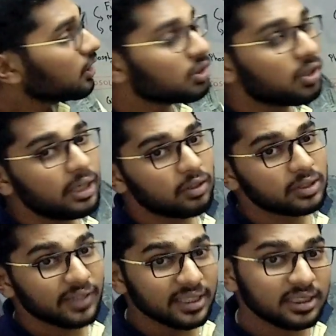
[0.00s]
So it
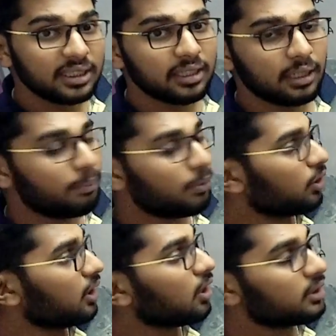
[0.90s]
was first
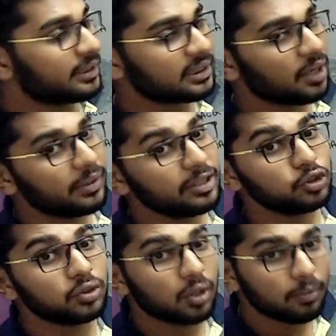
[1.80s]
reported or discovered in
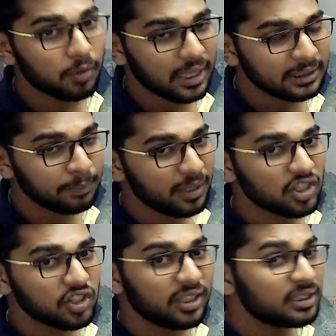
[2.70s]
Pseudomonas
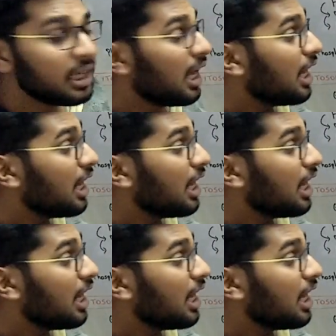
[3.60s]
species